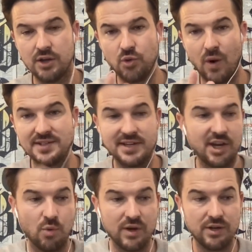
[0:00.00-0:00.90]
Twice a
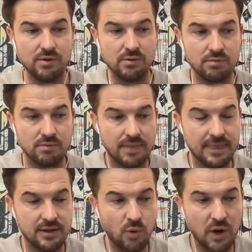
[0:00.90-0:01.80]
year, we do
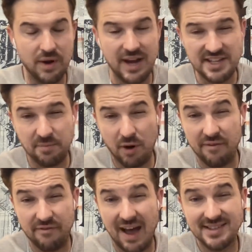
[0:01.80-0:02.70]
21 days of prayer
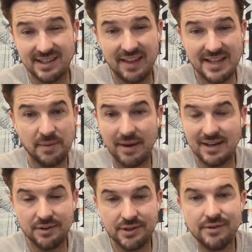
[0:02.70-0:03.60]
and fasting. I think it's a big
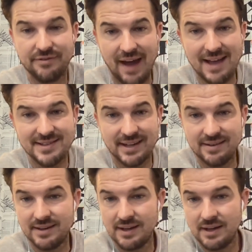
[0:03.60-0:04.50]
deal too.
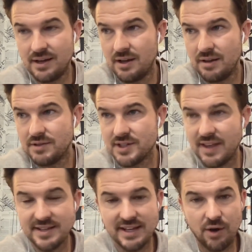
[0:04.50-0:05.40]
Fasting, just
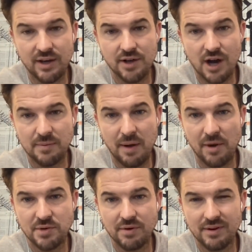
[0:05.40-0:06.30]
things that don't get talked about
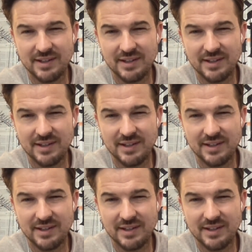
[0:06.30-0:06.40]
much.